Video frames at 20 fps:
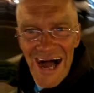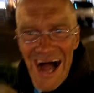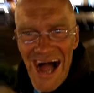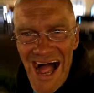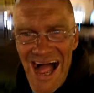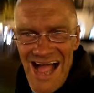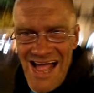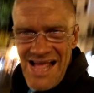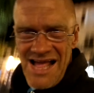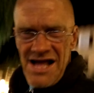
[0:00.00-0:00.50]

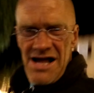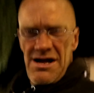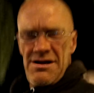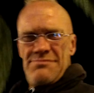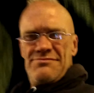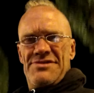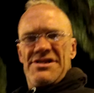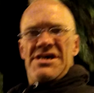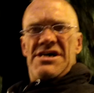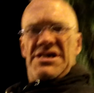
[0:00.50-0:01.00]
I
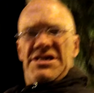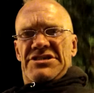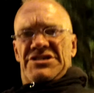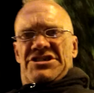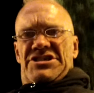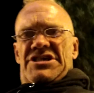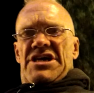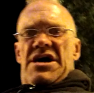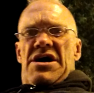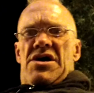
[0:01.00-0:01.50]
am the
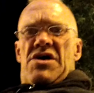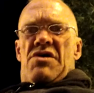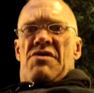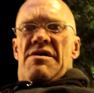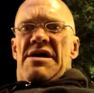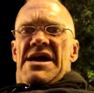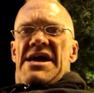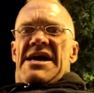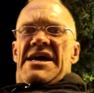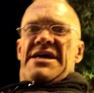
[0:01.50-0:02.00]

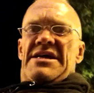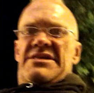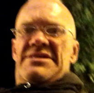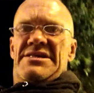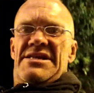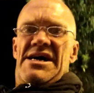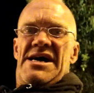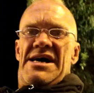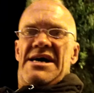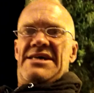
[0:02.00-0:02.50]
show,
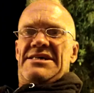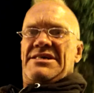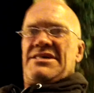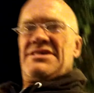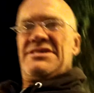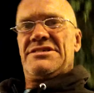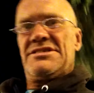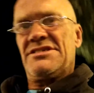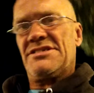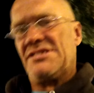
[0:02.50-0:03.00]
and I
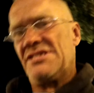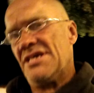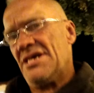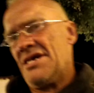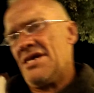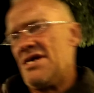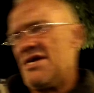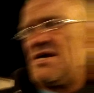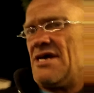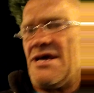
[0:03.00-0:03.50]
can
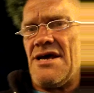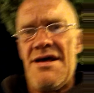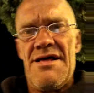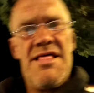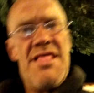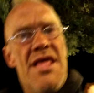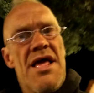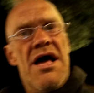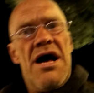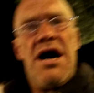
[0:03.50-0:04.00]

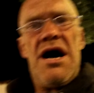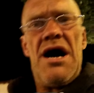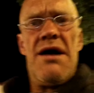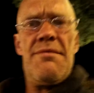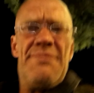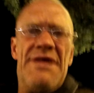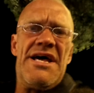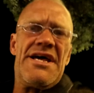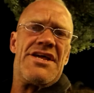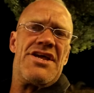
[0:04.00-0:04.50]
see
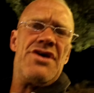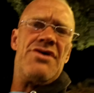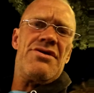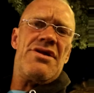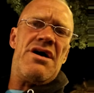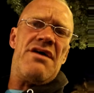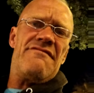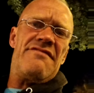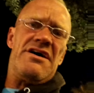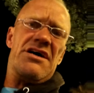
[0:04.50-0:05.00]
a big
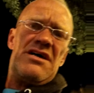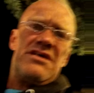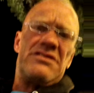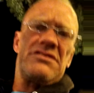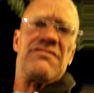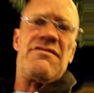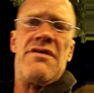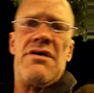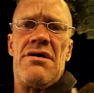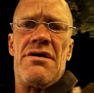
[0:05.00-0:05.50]

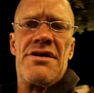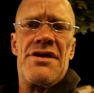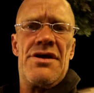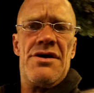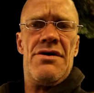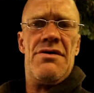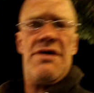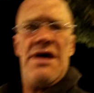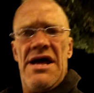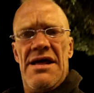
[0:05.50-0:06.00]
universe for
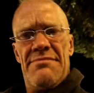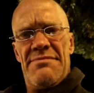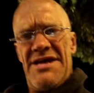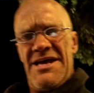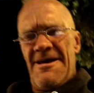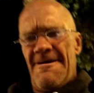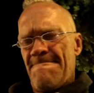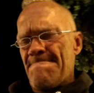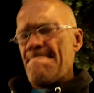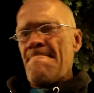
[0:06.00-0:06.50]
you and
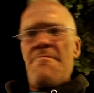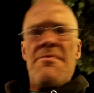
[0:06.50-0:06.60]
me.